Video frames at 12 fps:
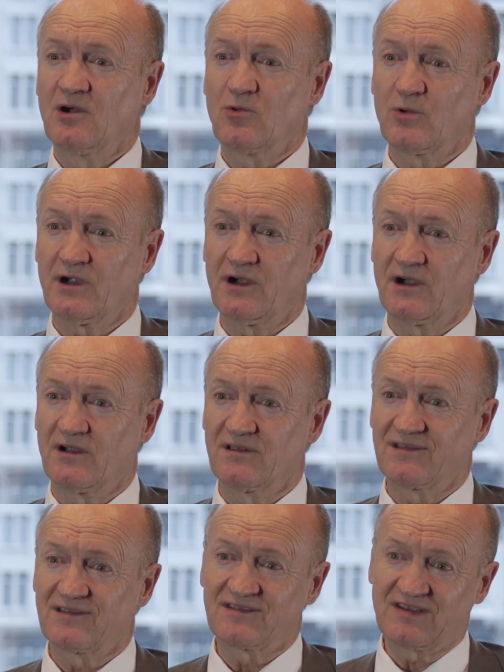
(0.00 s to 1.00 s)
where
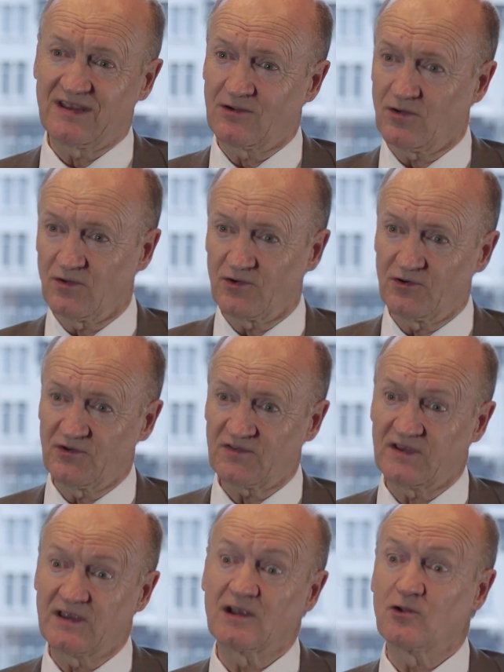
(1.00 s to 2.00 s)

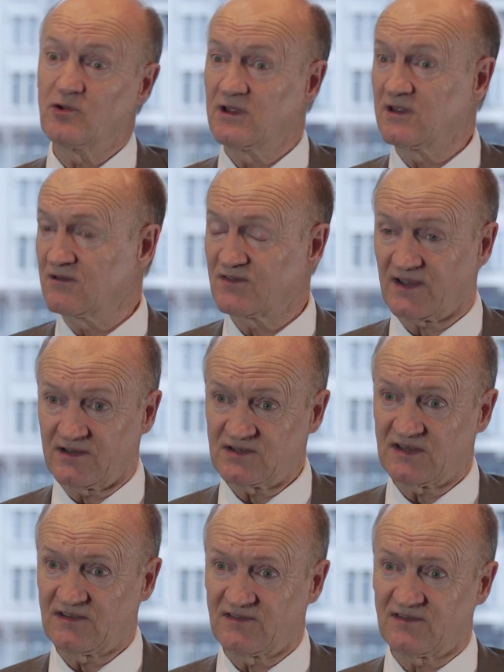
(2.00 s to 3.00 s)
stakeholders, including
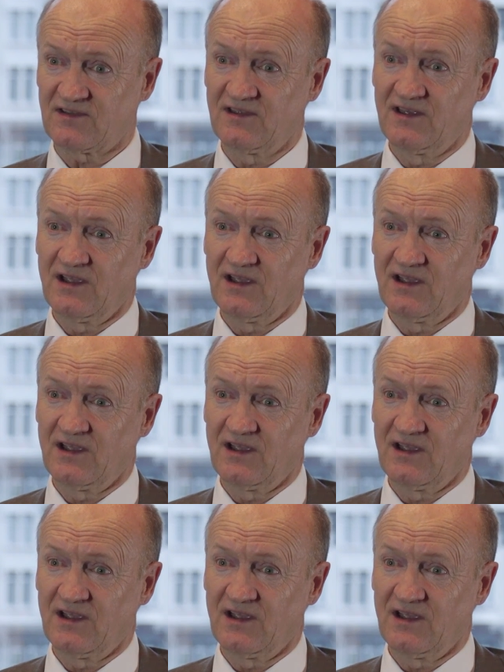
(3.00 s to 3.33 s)
scientists,